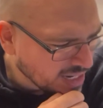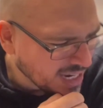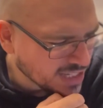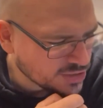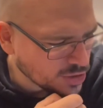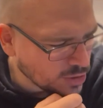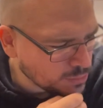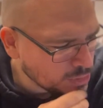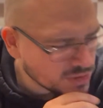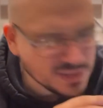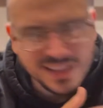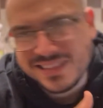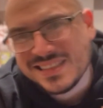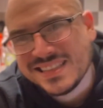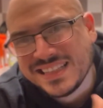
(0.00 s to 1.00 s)
it's almost
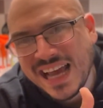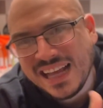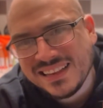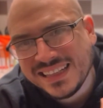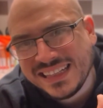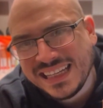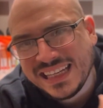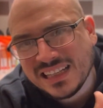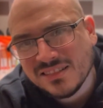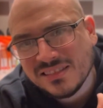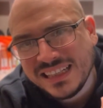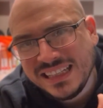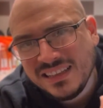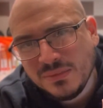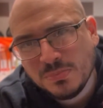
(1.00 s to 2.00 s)
like Silent
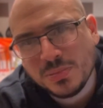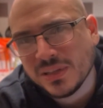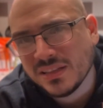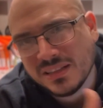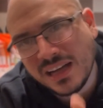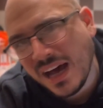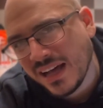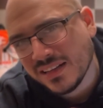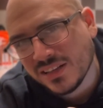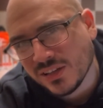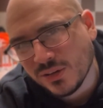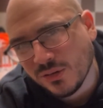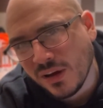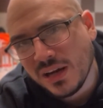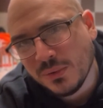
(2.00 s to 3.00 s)
Hill-y, but not in a
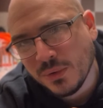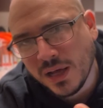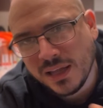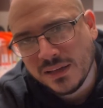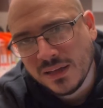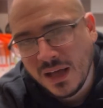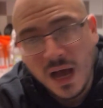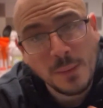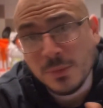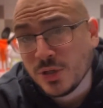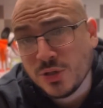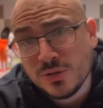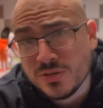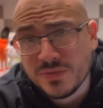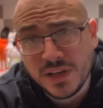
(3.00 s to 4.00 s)
great way. I'm a
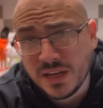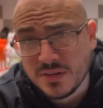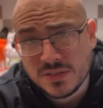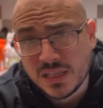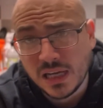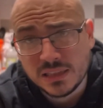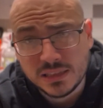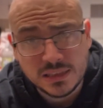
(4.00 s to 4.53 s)
huge fan of Silent